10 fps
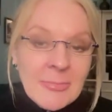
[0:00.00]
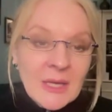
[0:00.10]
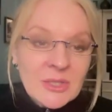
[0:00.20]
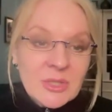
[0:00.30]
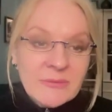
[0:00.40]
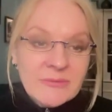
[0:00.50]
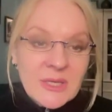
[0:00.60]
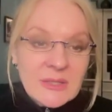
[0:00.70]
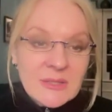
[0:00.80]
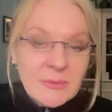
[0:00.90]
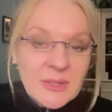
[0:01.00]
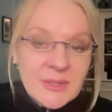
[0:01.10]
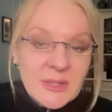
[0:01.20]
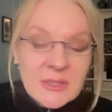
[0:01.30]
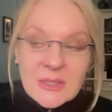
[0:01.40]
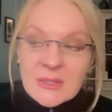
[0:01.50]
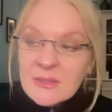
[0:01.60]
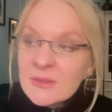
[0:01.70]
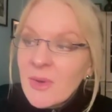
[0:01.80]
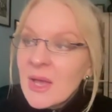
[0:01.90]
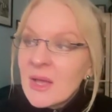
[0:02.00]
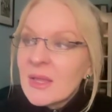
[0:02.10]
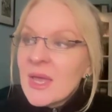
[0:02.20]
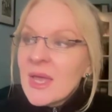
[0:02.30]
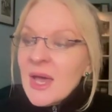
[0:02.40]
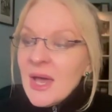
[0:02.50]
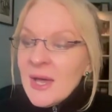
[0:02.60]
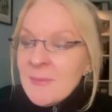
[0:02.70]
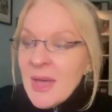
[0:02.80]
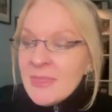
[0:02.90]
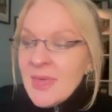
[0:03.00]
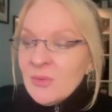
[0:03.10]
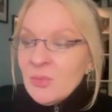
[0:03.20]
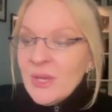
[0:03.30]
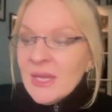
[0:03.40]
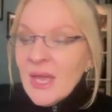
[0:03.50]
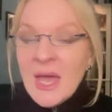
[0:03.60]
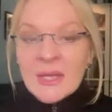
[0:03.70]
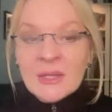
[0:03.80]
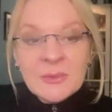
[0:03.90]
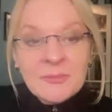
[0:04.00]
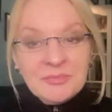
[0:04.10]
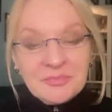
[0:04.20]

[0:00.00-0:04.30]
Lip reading: kind of dovetails with this idea as well. And then we can